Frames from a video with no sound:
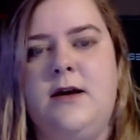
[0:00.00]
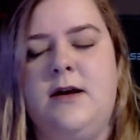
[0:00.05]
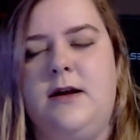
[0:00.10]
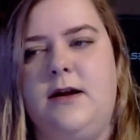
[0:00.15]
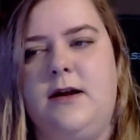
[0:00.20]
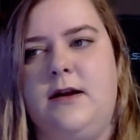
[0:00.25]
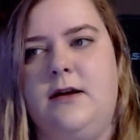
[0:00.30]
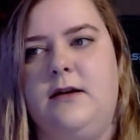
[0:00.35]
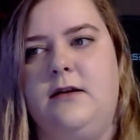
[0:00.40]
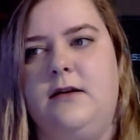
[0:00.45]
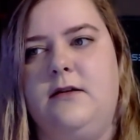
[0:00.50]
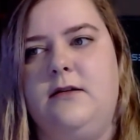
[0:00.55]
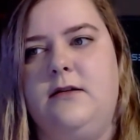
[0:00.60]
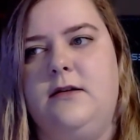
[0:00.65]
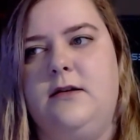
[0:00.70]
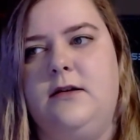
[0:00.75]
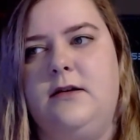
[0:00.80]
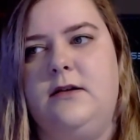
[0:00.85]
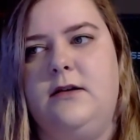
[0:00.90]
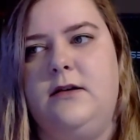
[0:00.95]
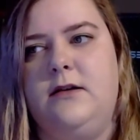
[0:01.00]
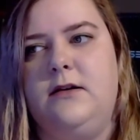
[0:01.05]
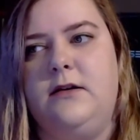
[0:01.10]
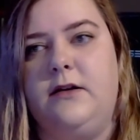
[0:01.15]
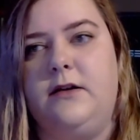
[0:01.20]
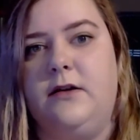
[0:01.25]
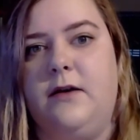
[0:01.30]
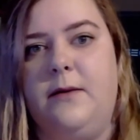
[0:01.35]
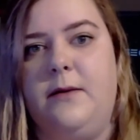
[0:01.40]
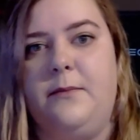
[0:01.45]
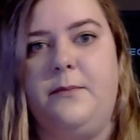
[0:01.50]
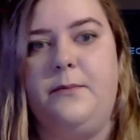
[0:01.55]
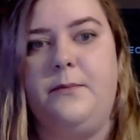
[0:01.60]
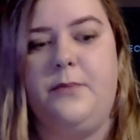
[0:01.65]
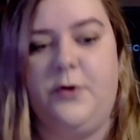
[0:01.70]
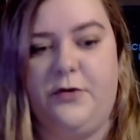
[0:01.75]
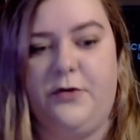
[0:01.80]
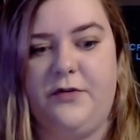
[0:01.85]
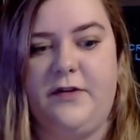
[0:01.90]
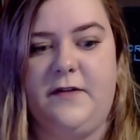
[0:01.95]
And, I'm
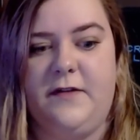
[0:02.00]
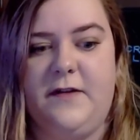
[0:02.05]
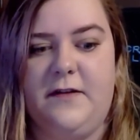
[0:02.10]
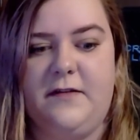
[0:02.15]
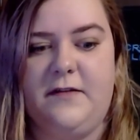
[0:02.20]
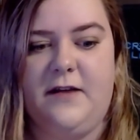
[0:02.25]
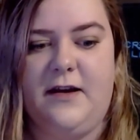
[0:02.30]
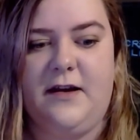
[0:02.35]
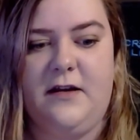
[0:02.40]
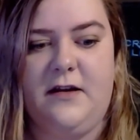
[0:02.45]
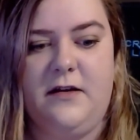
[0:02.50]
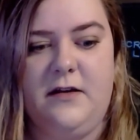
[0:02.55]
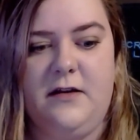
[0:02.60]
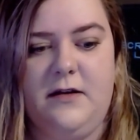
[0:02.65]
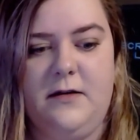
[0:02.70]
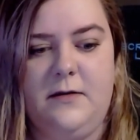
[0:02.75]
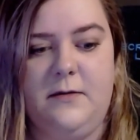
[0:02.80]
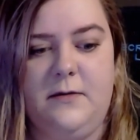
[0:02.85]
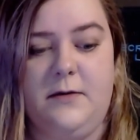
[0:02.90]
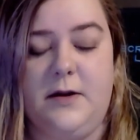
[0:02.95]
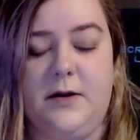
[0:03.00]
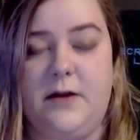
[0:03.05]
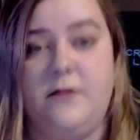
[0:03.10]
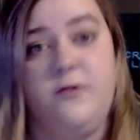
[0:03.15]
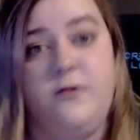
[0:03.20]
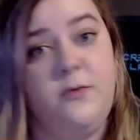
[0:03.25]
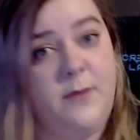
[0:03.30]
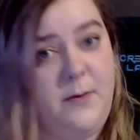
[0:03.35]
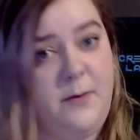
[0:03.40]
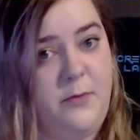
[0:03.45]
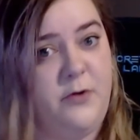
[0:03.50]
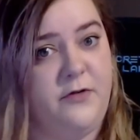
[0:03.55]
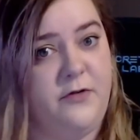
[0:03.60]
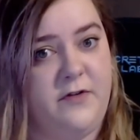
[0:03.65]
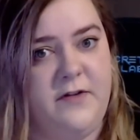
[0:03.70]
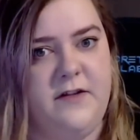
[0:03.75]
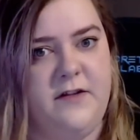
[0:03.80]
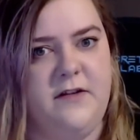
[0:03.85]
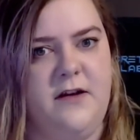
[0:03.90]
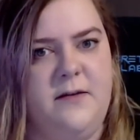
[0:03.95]
posting this, I assume I'm
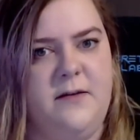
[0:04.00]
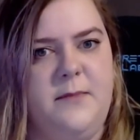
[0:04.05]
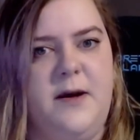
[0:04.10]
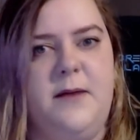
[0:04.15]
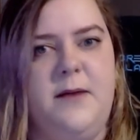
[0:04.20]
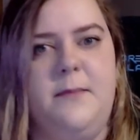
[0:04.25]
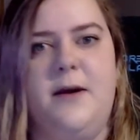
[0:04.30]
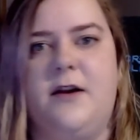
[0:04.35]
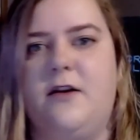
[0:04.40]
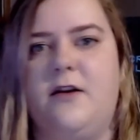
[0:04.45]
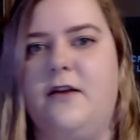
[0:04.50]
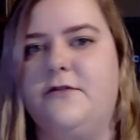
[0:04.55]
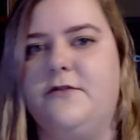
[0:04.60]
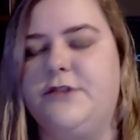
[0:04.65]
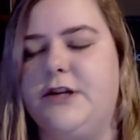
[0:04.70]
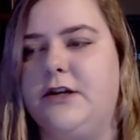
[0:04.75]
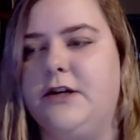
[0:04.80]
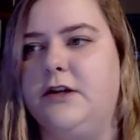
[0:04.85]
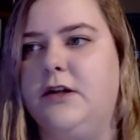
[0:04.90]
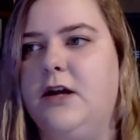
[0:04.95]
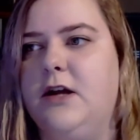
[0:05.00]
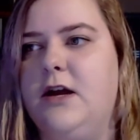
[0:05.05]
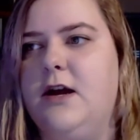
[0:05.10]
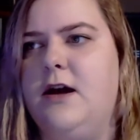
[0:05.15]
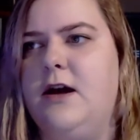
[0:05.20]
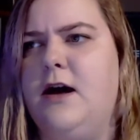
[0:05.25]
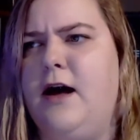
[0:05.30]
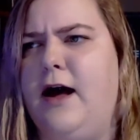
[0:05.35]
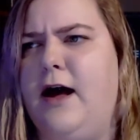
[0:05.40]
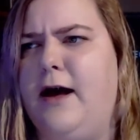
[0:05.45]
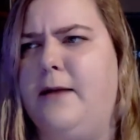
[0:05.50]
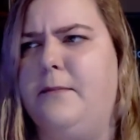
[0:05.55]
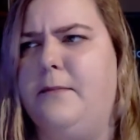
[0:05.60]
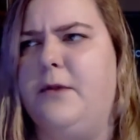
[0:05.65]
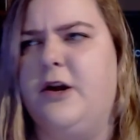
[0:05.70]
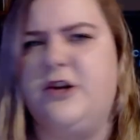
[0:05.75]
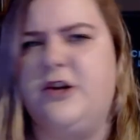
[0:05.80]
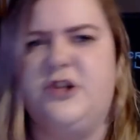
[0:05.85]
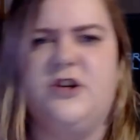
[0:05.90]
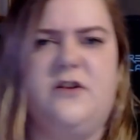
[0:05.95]
posting this on my Minecraft channel. I'm
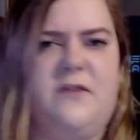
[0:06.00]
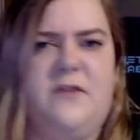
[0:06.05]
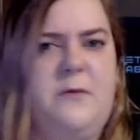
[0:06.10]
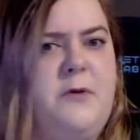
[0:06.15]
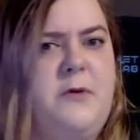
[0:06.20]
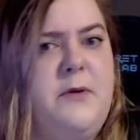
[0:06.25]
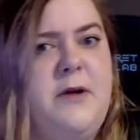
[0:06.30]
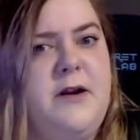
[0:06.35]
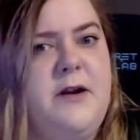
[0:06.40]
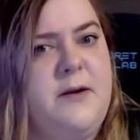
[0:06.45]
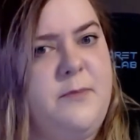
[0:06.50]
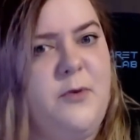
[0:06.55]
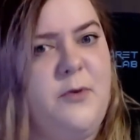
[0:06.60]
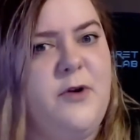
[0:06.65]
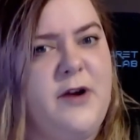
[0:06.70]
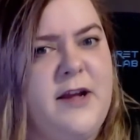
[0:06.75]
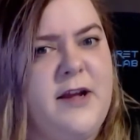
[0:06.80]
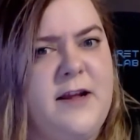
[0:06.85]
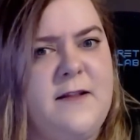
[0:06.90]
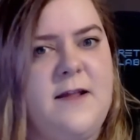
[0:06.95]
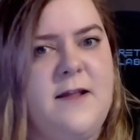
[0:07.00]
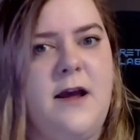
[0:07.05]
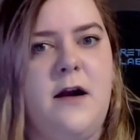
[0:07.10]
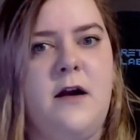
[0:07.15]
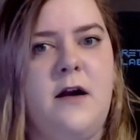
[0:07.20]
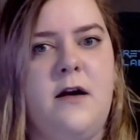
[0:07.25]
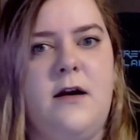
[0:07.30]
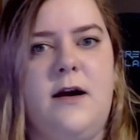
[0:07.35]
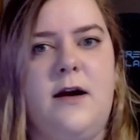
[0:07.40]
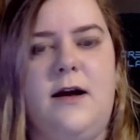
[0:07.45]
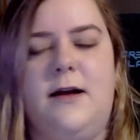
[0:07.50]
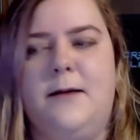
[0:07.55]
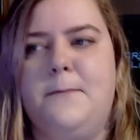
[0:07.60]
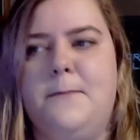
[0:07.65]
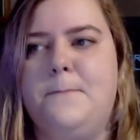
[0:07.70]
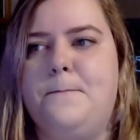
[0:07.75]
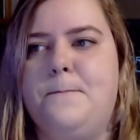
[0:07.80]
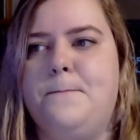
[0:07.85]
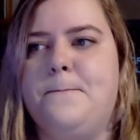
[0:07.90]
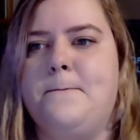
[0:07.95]
not sure if I'm going to end up putting it there,
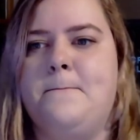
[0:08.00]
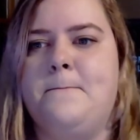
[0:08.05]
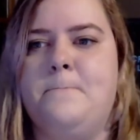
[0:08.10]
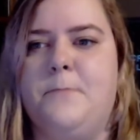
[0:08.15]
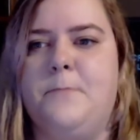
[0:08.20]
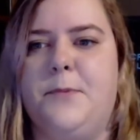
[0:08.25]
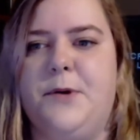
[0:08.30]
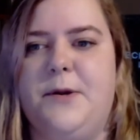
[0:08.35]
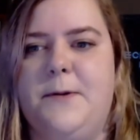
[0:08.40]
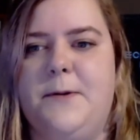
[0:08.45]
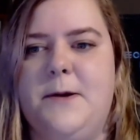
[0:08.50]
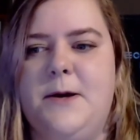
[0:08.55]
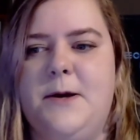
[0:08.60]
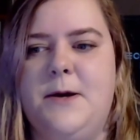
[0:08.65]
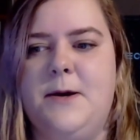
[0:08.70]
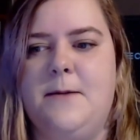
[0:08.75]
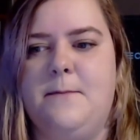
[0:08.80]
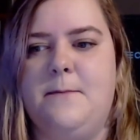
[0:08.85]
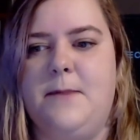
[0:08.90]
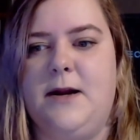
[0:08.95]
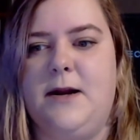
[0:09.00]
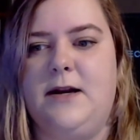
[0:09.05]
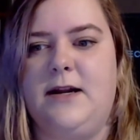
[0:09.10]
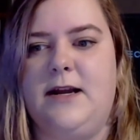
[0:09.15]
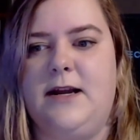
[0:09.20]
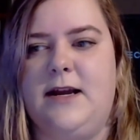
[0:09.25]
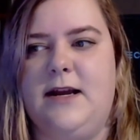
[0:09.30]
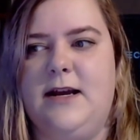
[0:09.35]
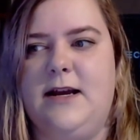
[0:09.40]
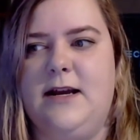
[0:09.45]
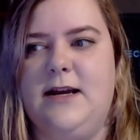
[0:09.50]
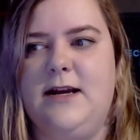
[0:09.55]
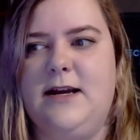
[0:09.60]
but mainly